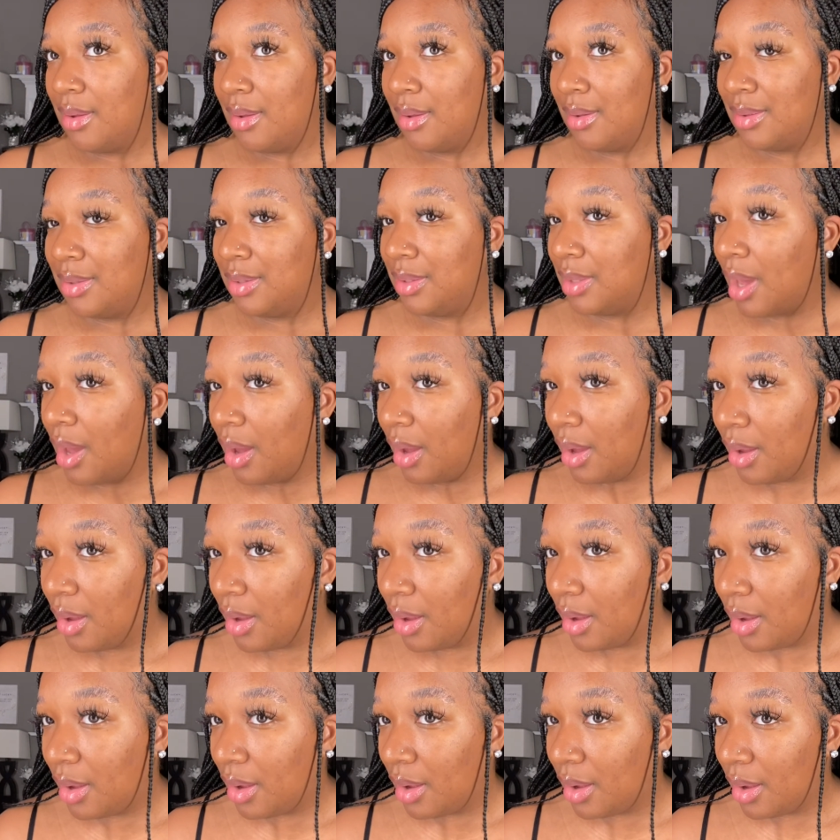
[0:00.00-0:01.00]
And yeah,
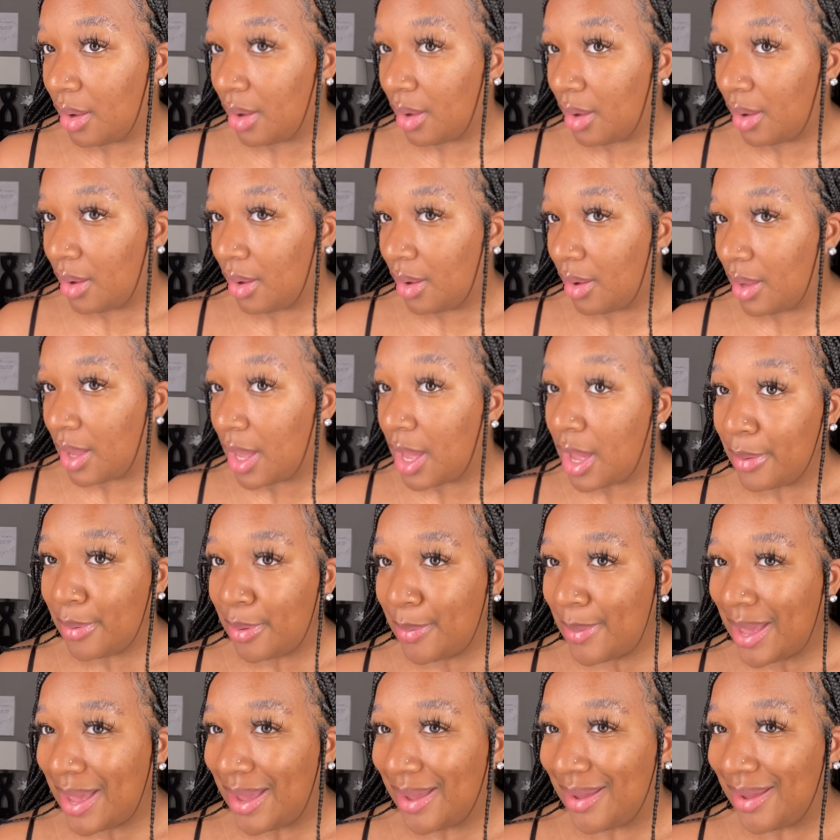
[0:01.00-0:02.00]
I'll be back.